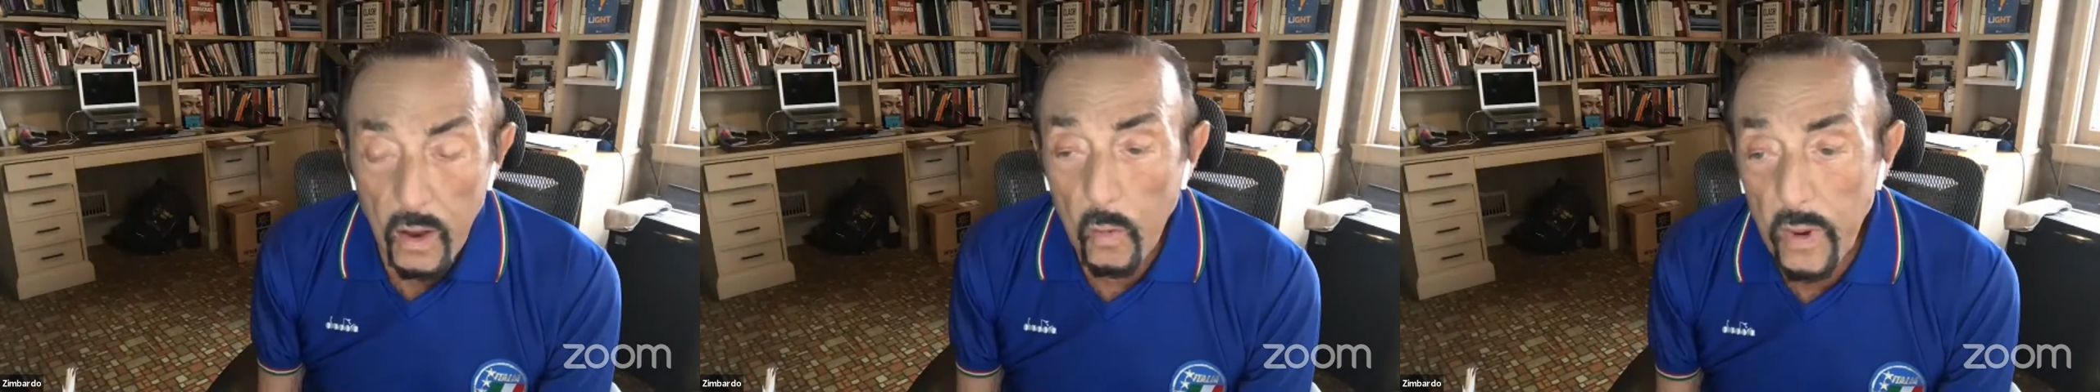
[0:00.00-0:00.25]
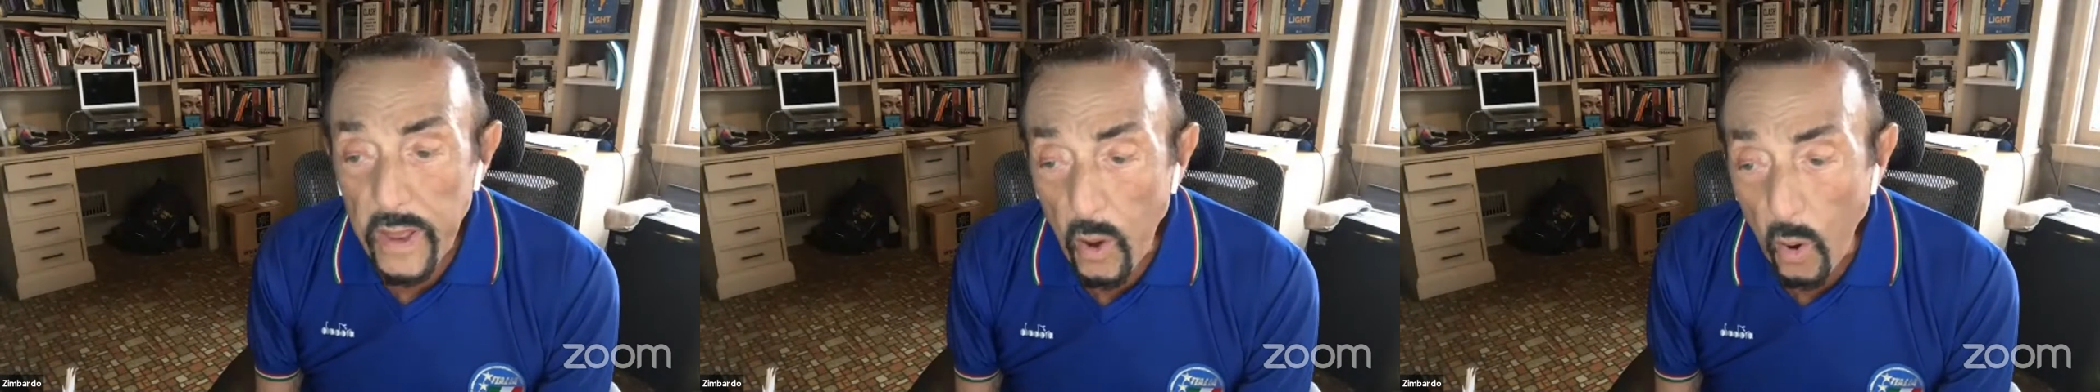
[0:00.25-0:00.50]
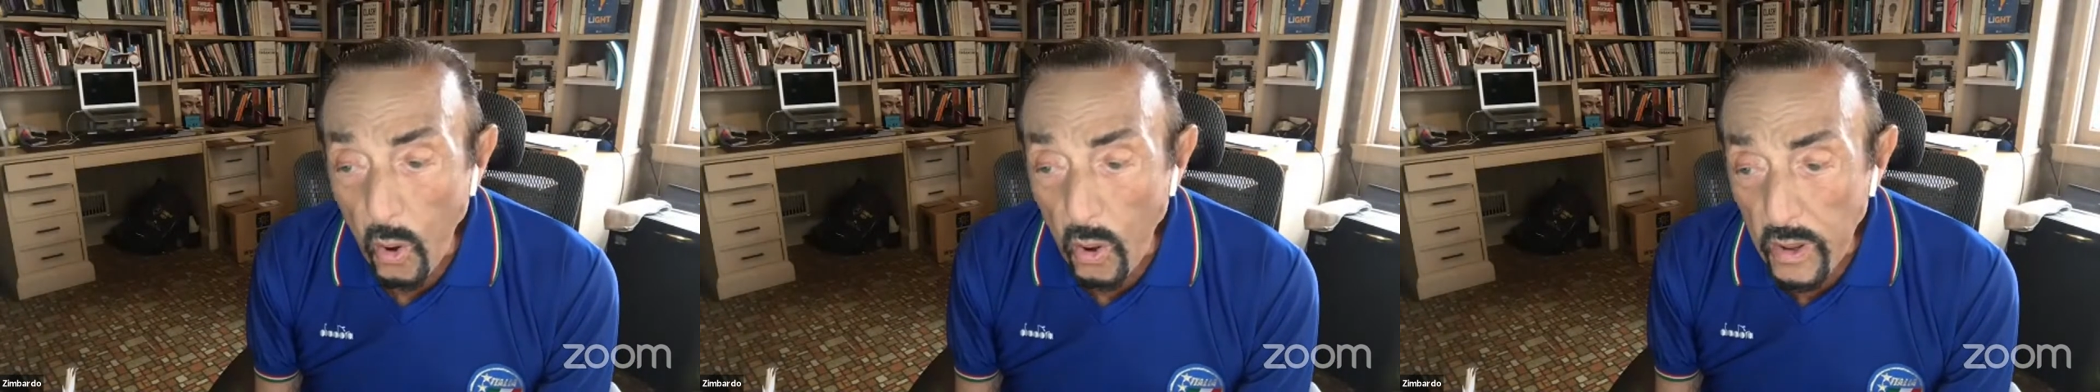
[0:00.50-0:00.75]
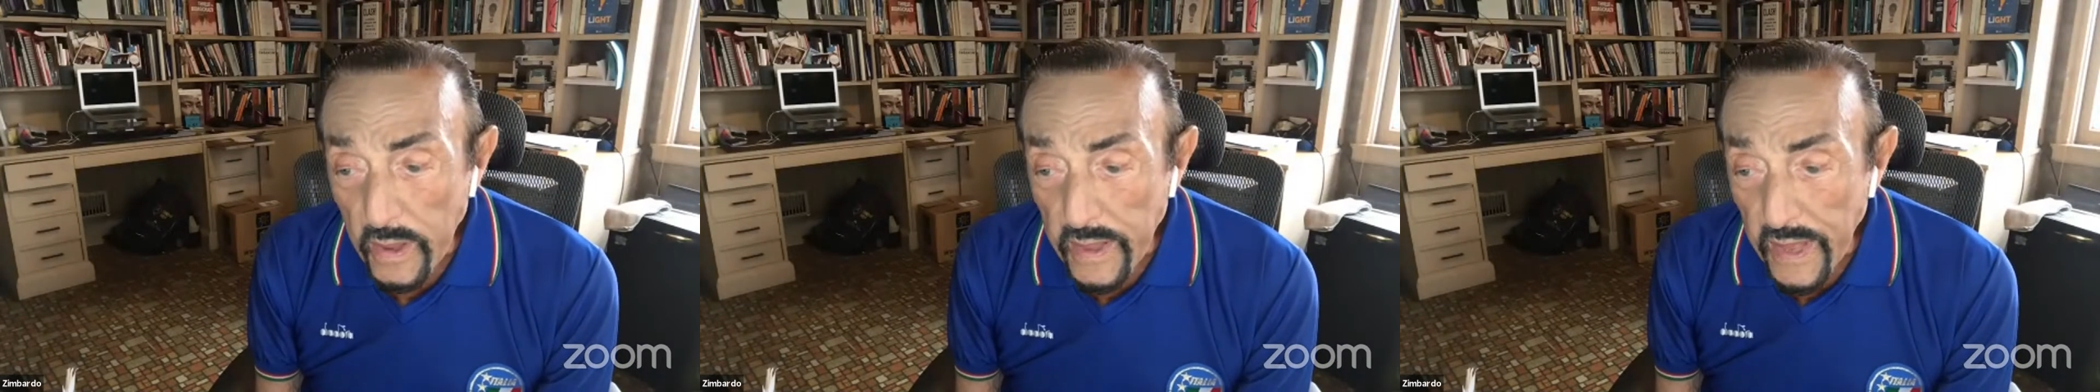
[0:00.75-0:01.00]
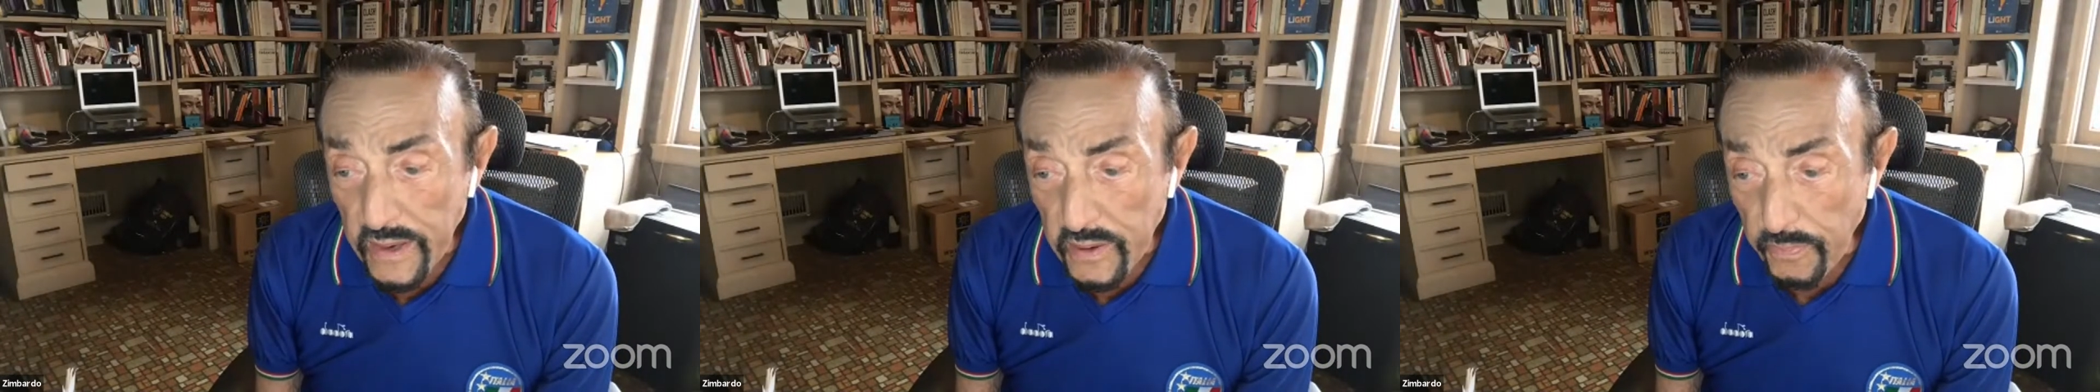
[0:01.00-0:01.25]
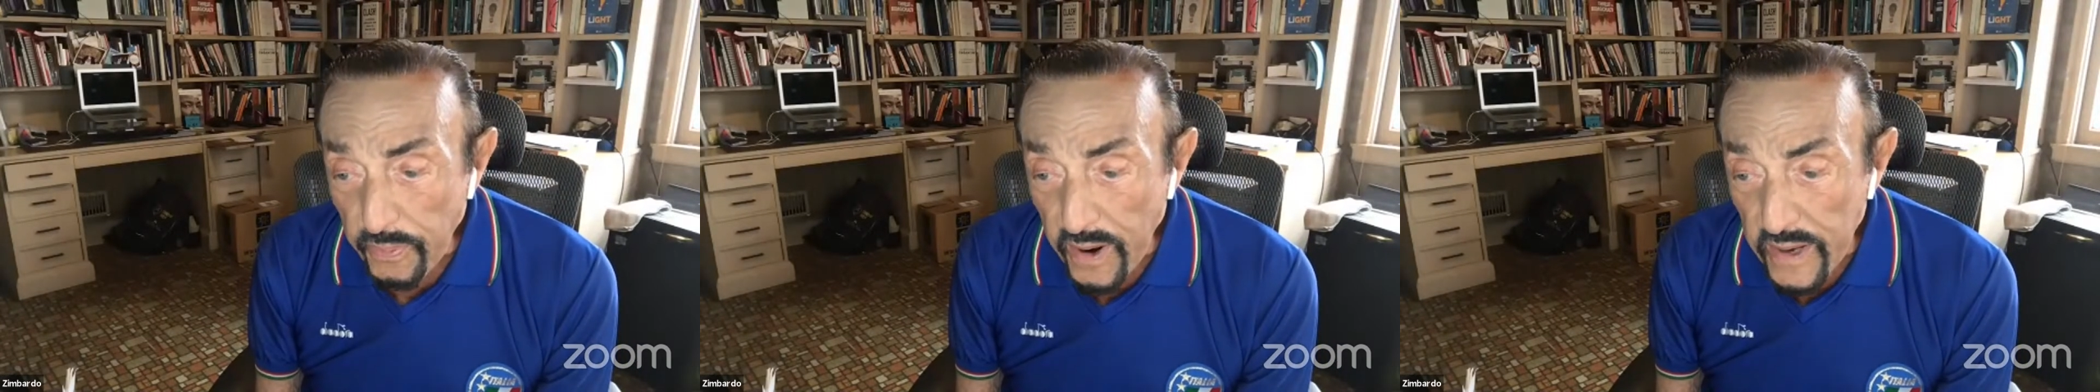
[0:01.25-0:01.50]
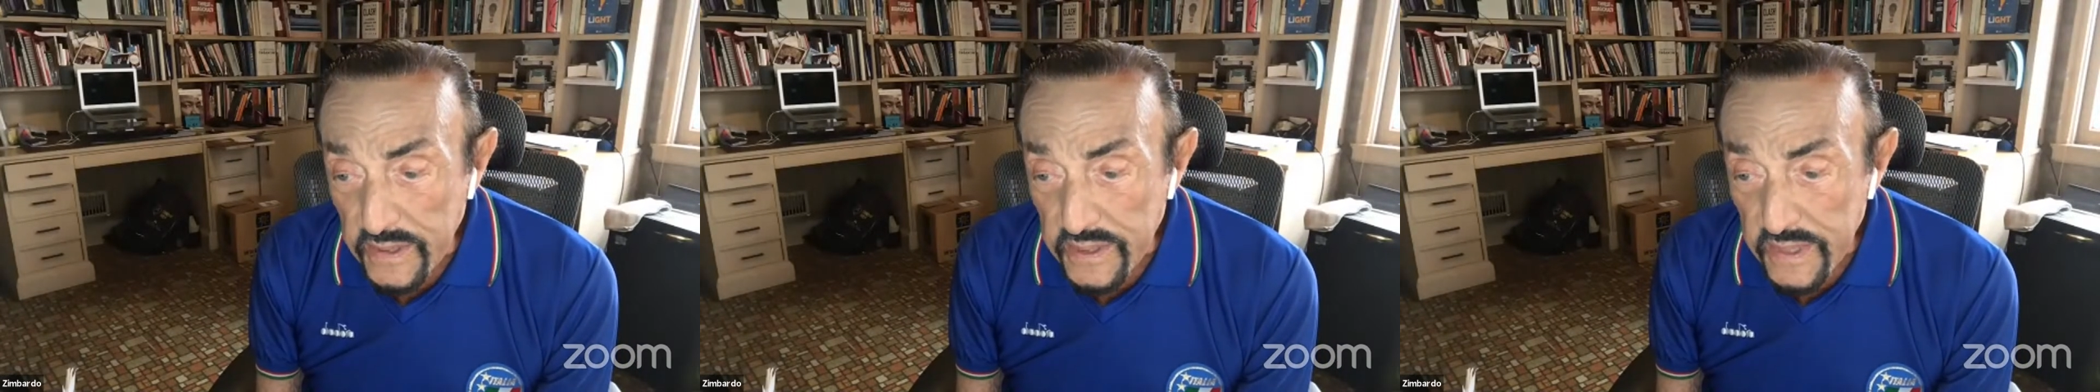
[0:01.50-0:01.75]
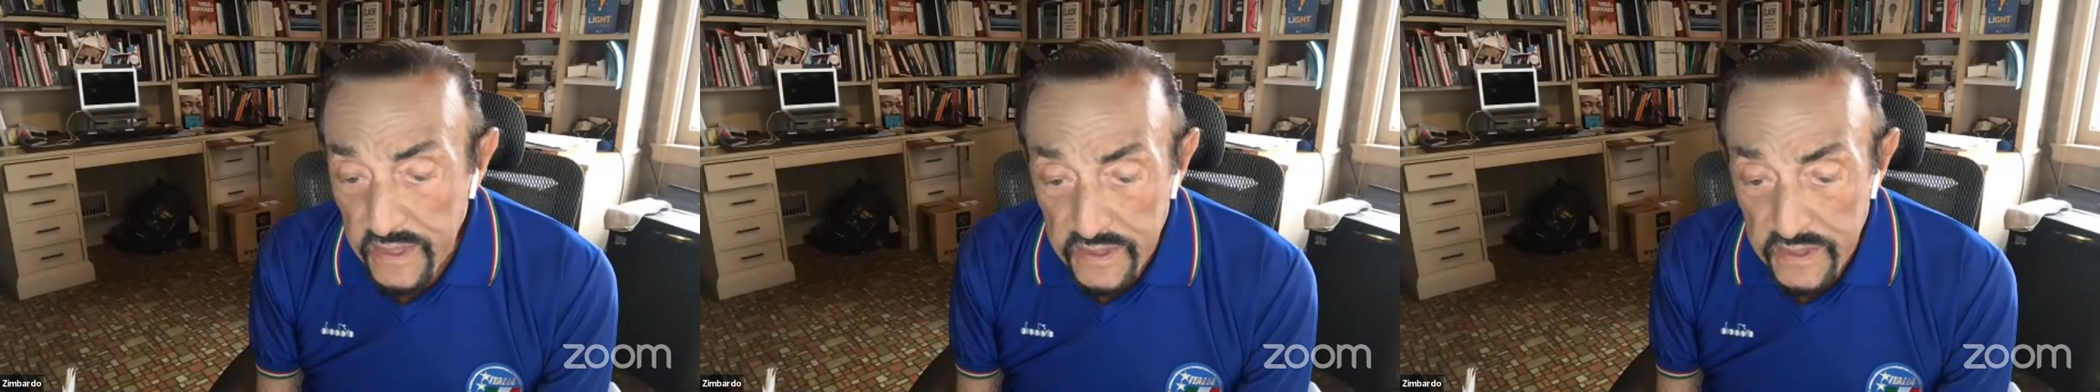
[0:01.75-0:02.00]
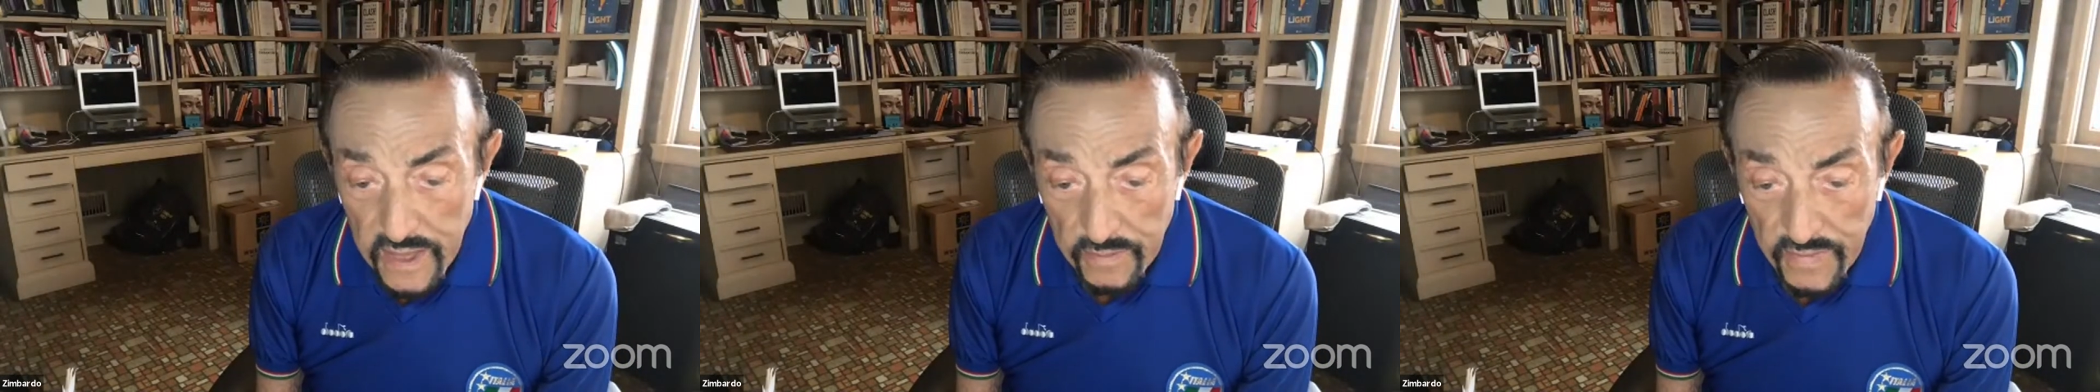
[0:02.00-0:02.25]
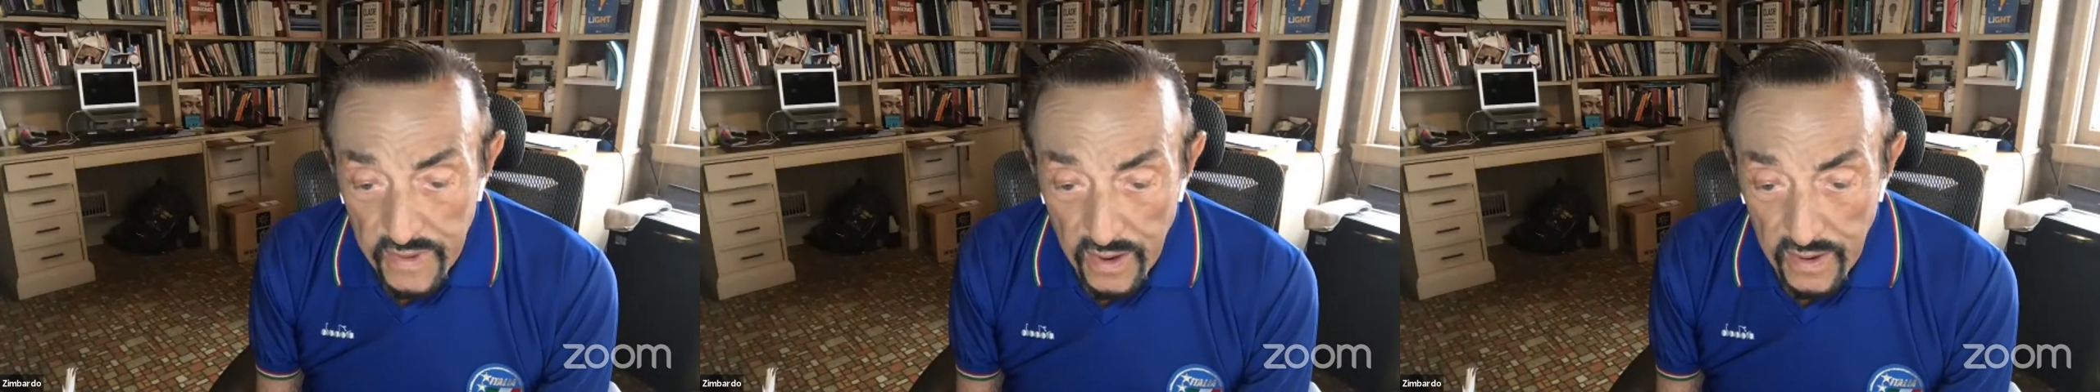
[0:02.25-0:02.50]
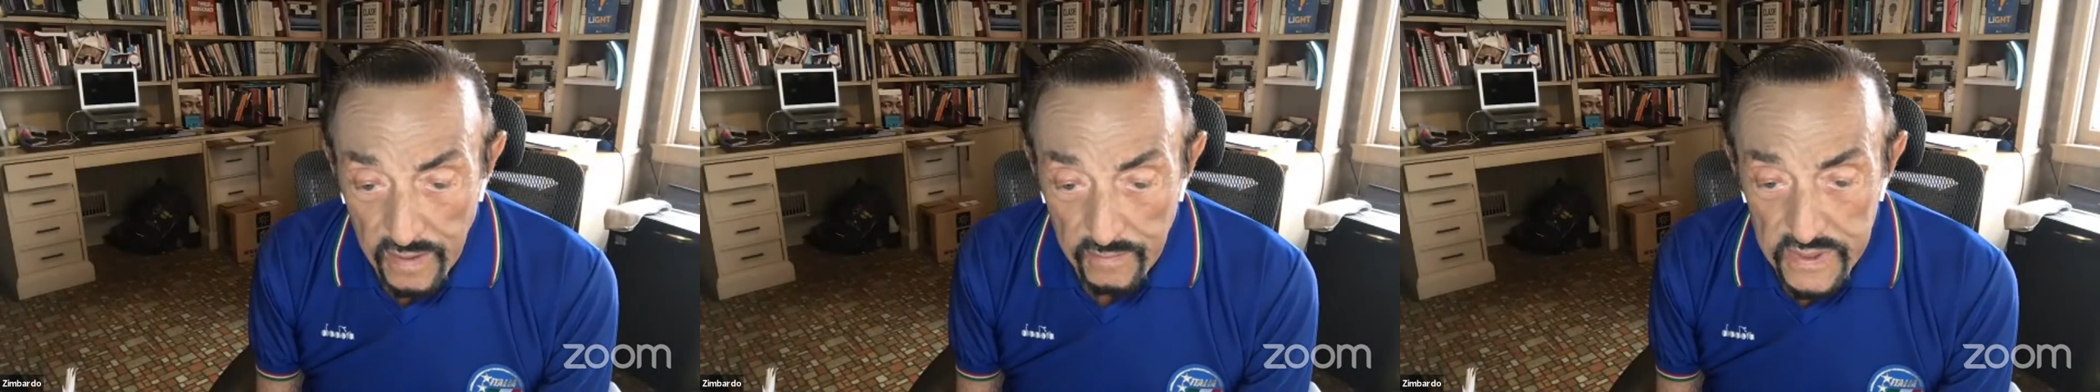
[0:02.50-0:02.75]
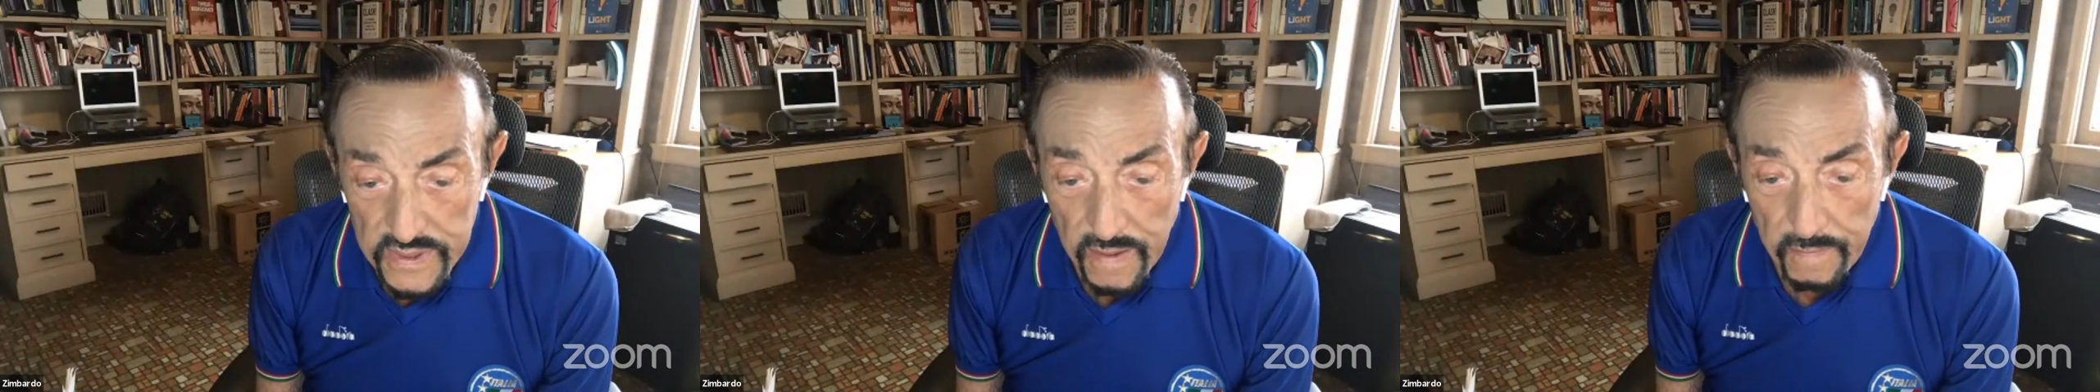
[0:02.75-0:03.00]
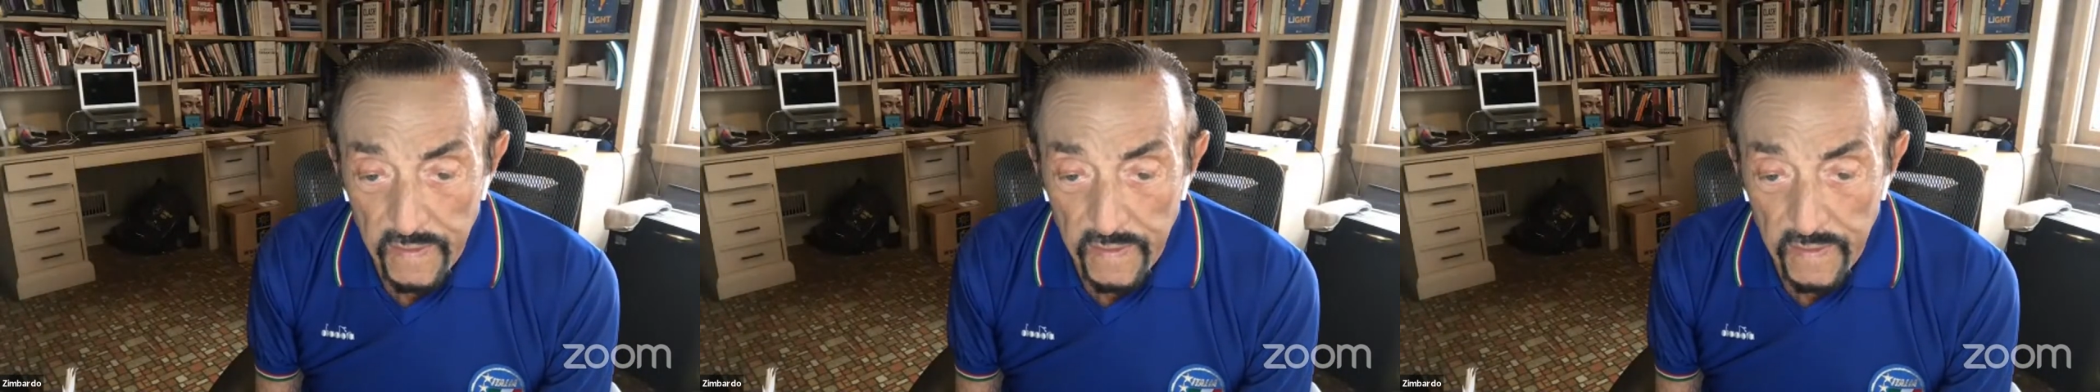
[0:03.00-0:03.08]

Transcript: We all get depressed sometimes.